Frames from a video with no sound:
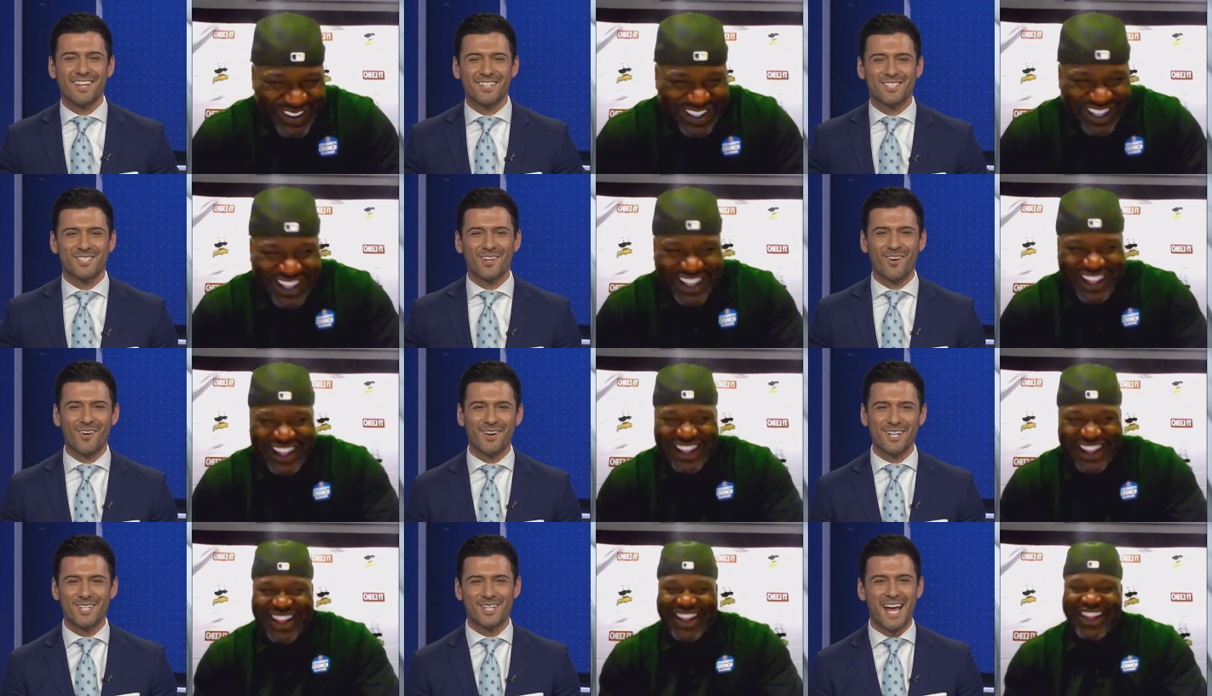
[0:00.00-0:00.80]
Speaker 1: the
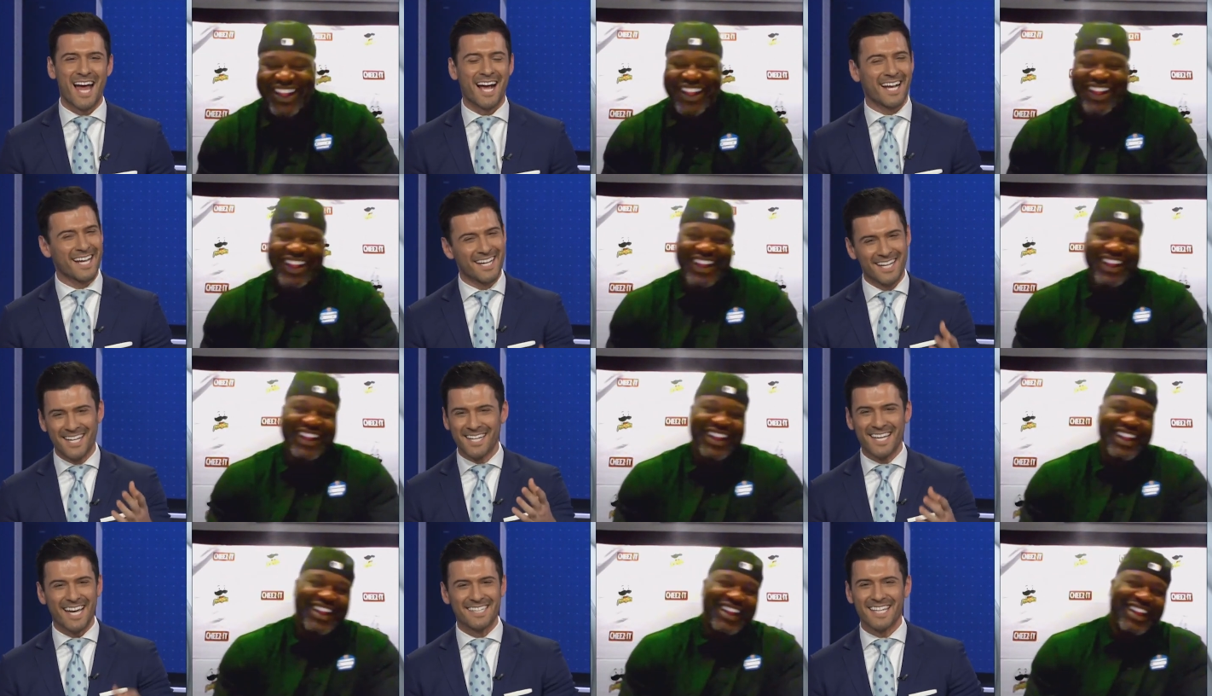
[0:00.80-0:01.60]
story. Shaq,
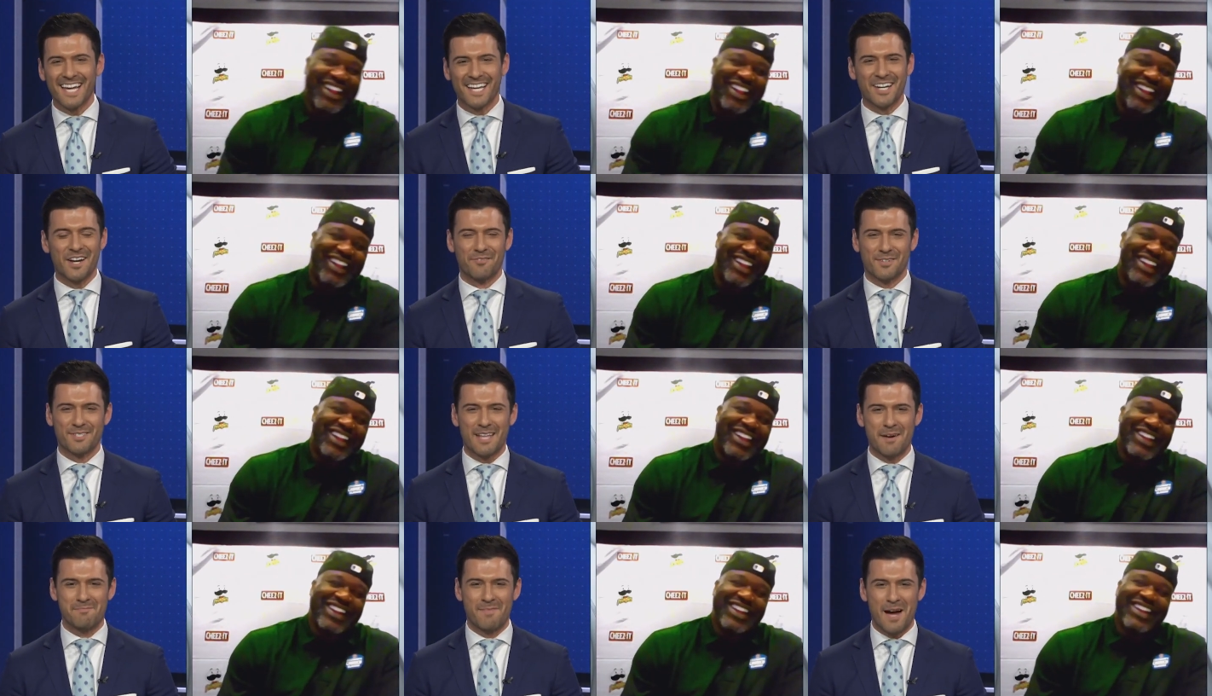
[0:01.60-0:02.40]
can't thank you enough for
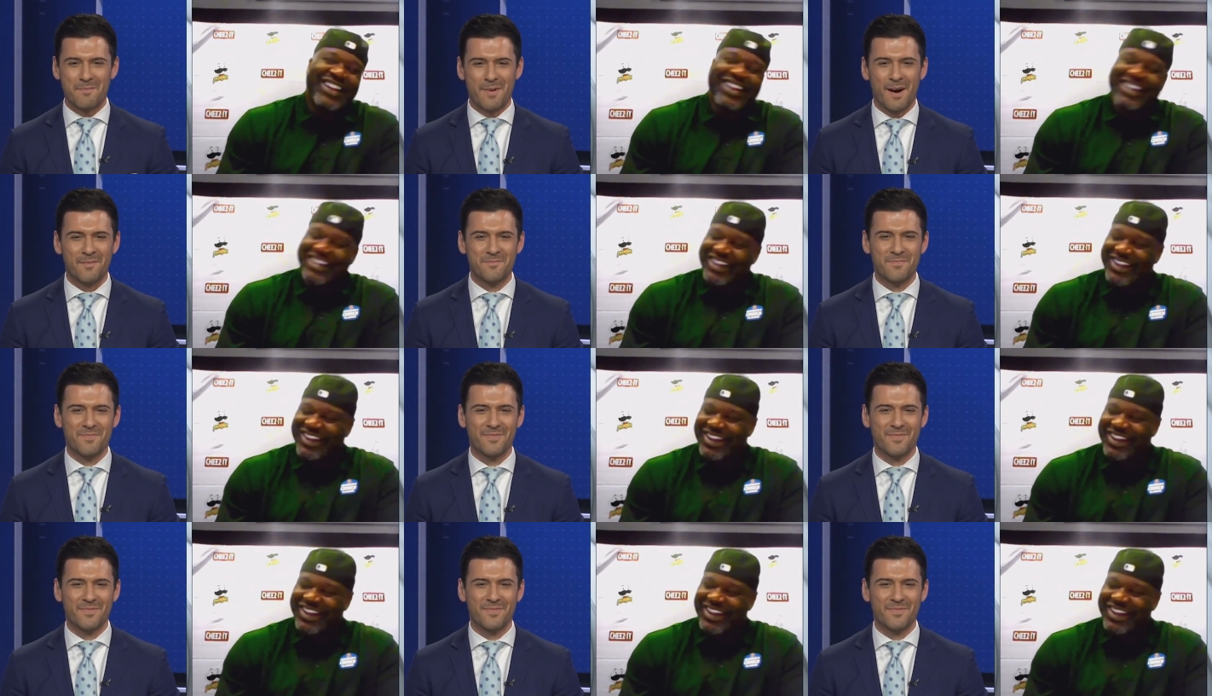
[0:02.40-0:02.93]
stopping by, pal.